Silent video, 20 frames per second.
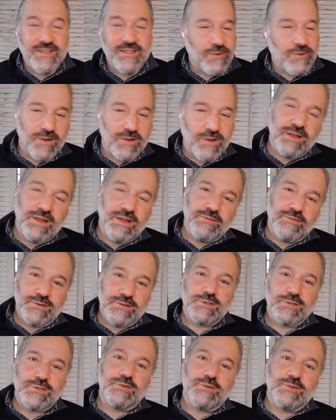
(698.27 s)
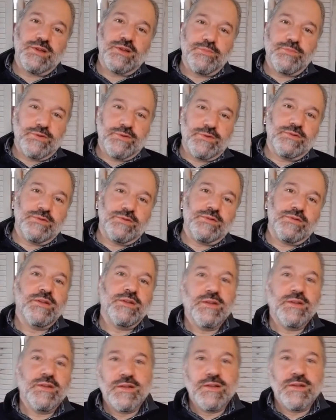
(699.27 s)
And there are levers you can pull,
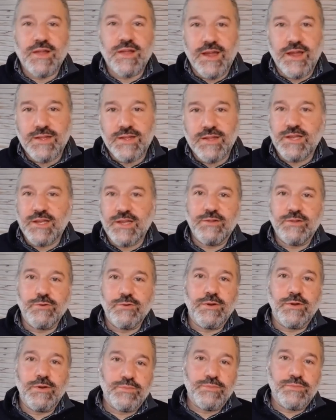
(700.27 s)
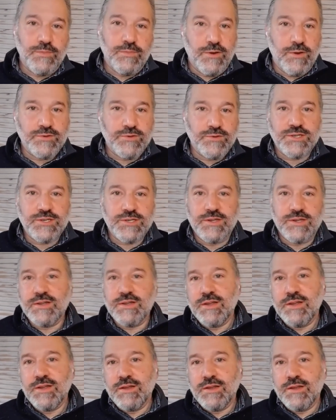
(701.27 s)
like tenure and
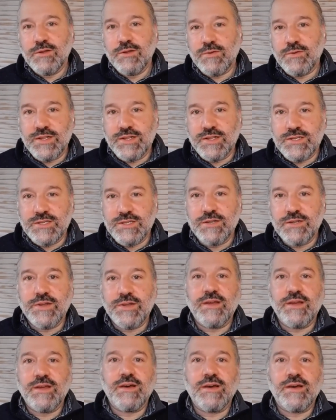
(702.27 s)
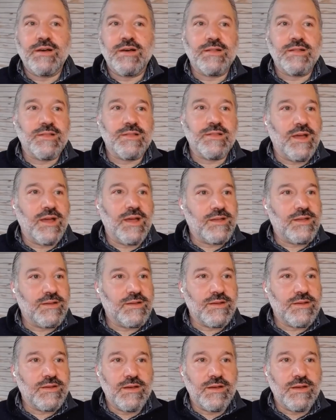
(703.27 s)
promotion criteria, like